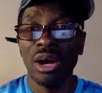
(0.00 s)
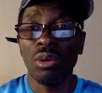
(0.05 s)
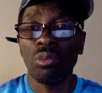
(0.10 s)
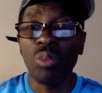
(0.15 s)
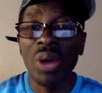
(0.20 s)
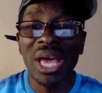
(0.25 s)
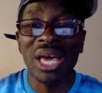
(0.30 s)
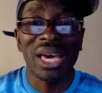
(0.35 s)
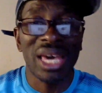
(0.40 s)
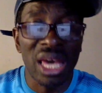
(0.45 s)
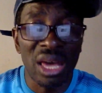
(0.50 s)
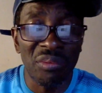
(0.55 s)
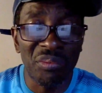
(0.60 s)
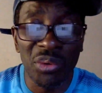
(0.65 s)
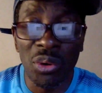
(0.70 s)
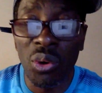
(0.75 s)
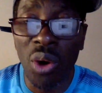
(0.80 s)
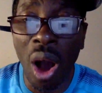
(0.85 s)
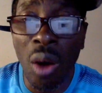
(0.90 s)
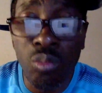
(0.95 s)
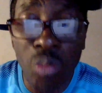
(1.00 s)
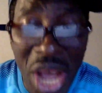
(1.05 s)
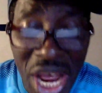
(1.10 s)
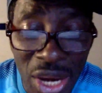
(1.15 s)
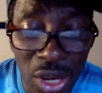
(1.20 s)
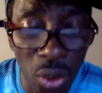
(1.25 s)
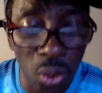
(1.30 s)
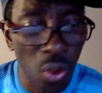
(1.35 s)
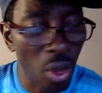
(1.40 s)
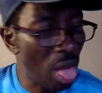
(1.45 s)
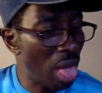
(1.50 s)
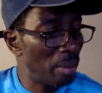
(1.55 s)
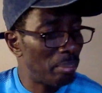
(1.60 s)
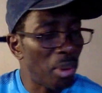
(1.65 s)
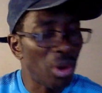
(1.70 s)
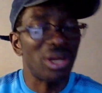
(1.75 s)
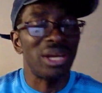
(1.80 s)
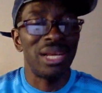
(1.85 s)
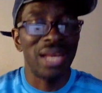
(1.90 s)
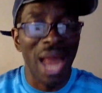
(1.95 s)
We give you a window.
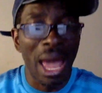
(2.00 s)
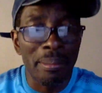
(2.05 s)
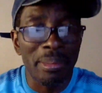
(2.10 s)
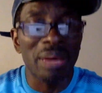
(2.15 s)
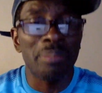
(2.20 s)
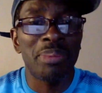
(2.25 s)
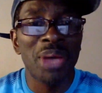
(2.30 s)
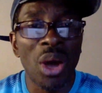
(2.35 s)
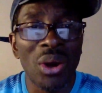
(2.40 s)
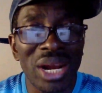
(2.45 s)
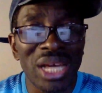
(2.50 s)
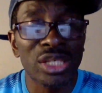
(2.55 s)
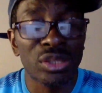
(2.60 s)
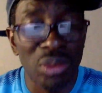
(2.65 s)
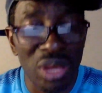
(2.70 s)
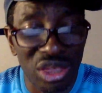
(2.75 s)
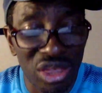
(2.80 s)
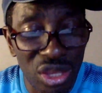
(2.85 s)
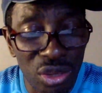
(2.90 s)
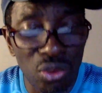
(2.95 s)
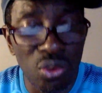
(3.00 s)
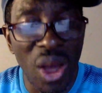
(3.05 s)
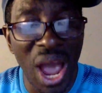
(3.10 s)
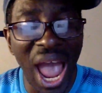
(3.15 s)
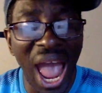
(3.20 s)
But let me be honest with you,